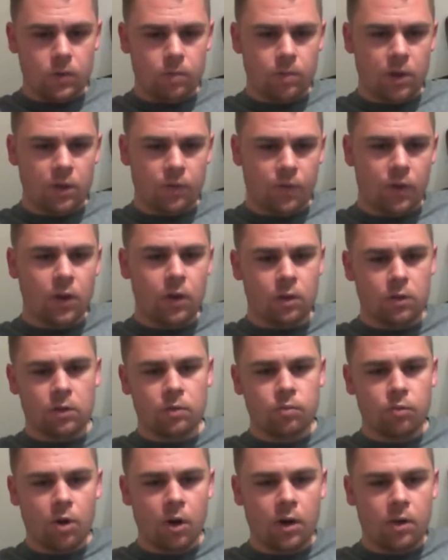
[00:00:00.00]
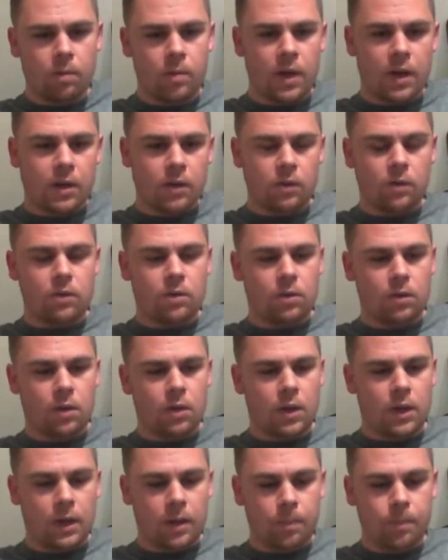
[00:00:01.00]
my focus on running backs,
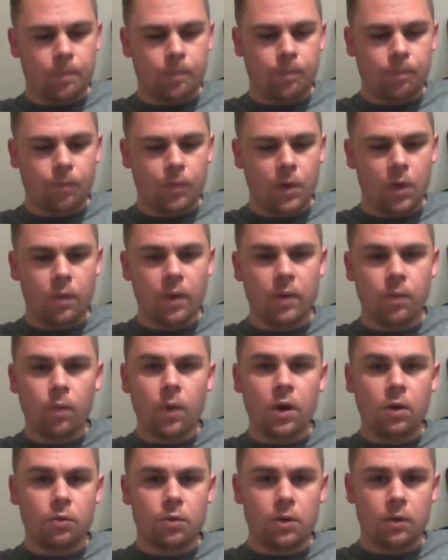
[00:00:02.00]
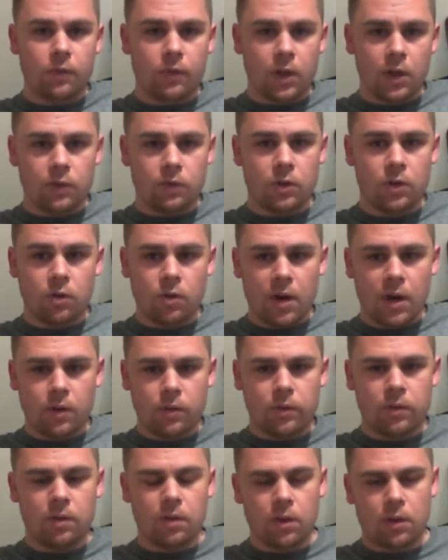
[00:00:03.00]
it went well for the first few
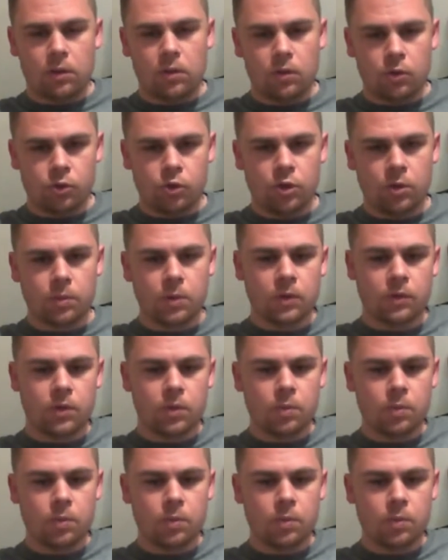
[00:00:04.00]
rounds and they sort of dropped off the